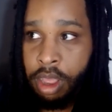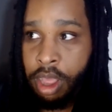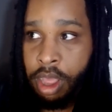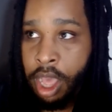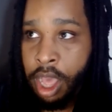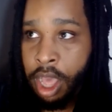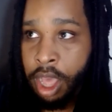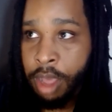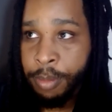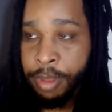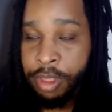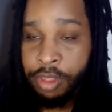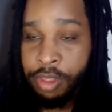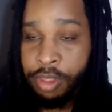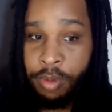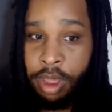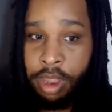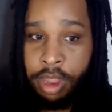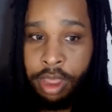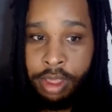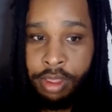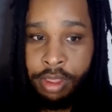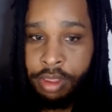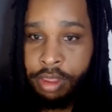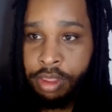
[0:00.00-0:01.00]
um, as
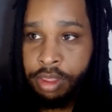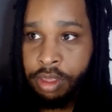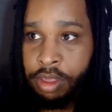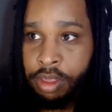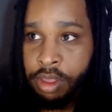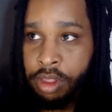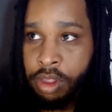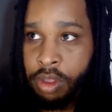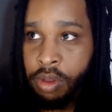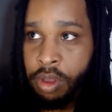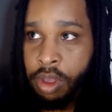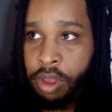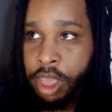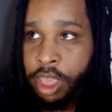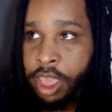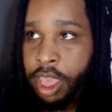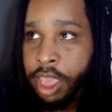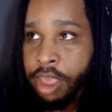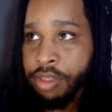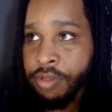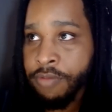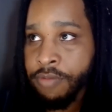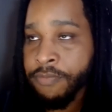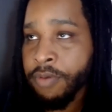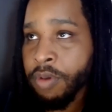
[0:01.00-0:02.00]
well as you know,
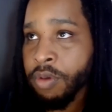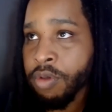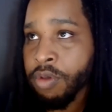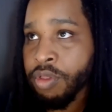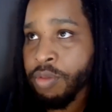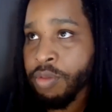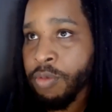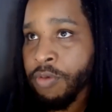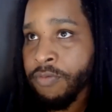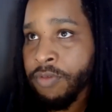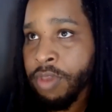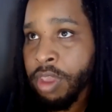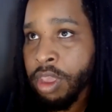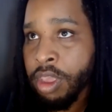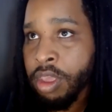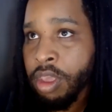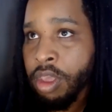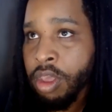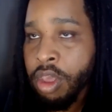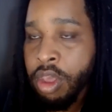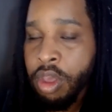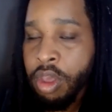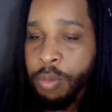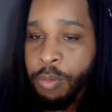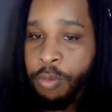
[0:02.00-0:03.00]
Caucasian folks moving
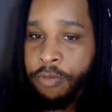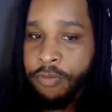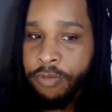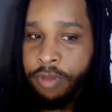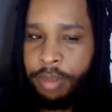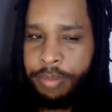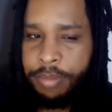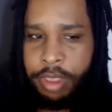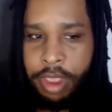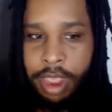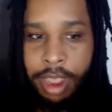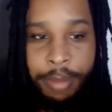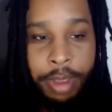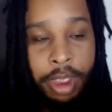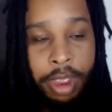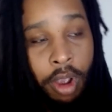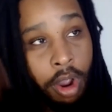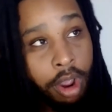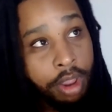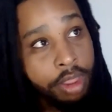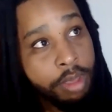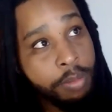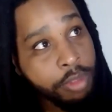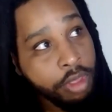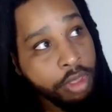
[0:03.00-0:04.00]
moving up there. I mean,
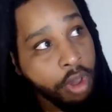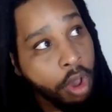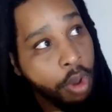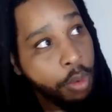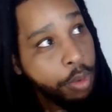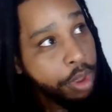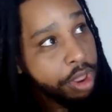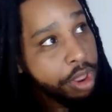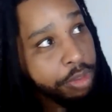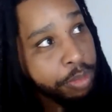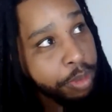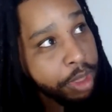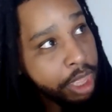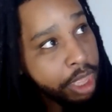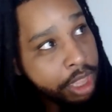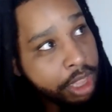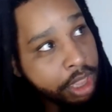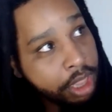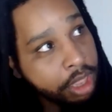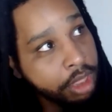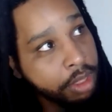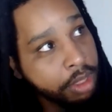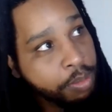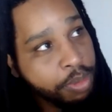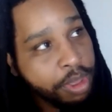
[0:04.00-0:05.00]
Harlem's always
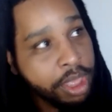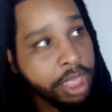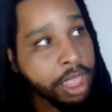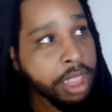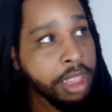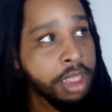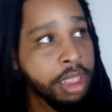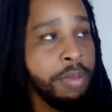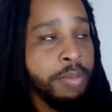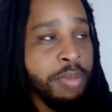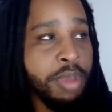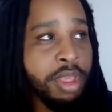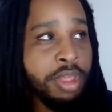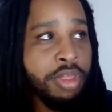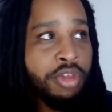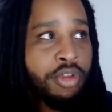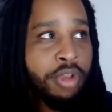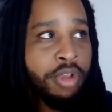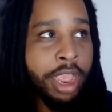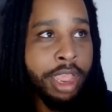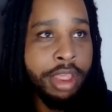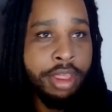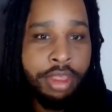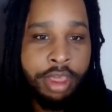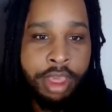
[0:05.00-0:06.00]
been been been
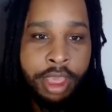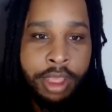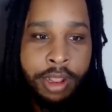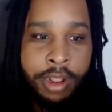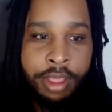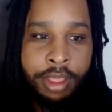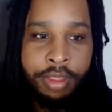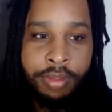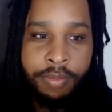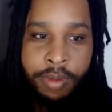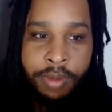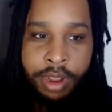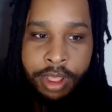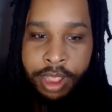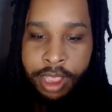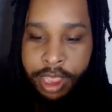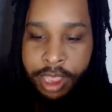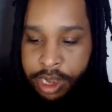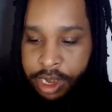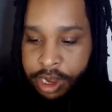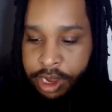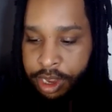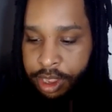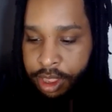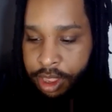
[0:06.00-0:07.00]
transient. That's one of the
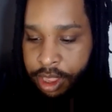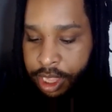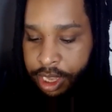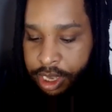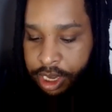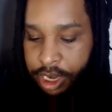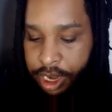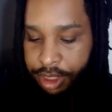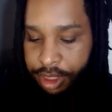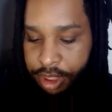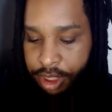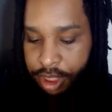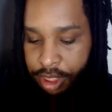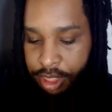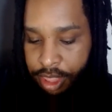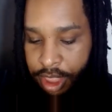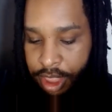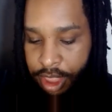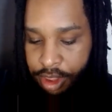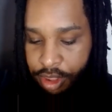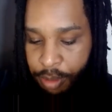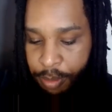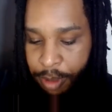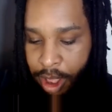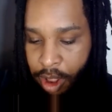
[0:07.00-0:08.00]
inter- interesting
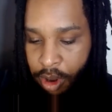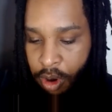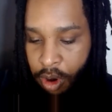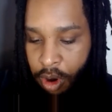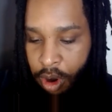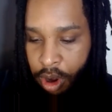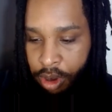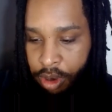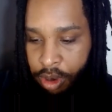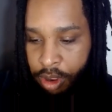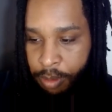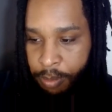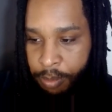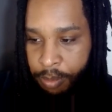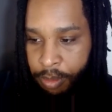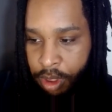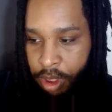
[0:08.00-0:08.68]
things about Harlem.